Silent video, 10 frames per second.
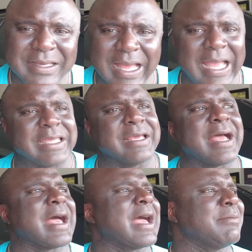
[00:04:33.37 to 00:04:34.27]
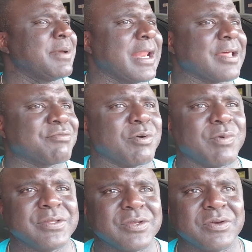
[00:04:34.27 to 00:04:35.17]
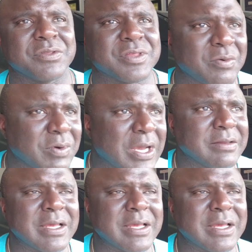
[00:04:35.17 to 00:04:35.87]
I get high, man. That's what we do. So what?